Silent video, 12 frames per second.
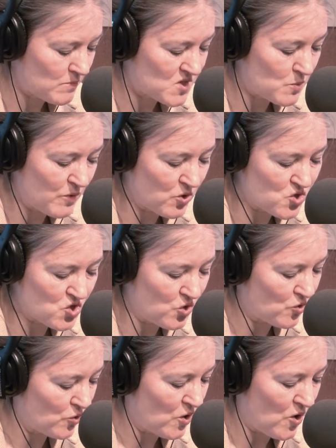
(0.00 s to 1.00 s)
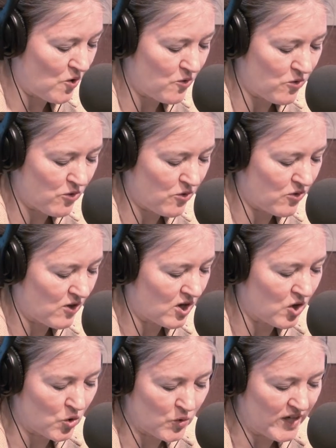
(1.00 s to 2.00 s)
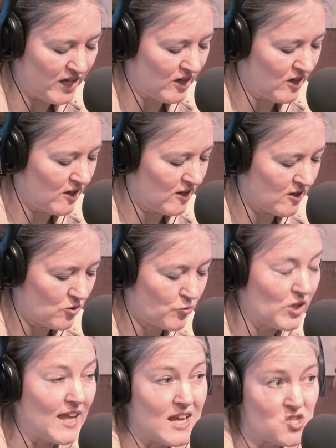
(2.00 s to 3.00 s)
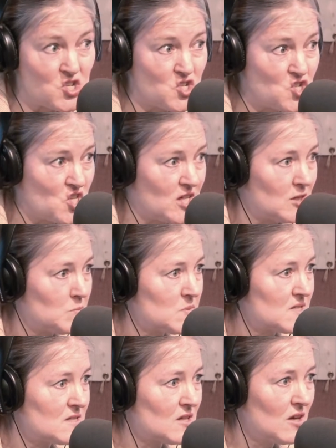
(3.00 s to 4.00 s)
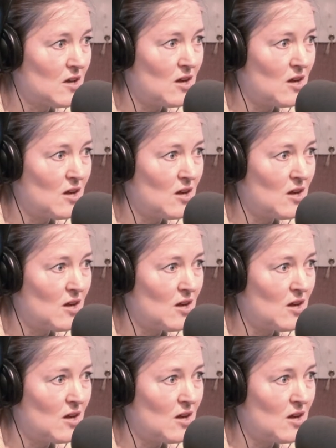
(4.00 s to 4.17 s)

spiritual growth, career, relationships,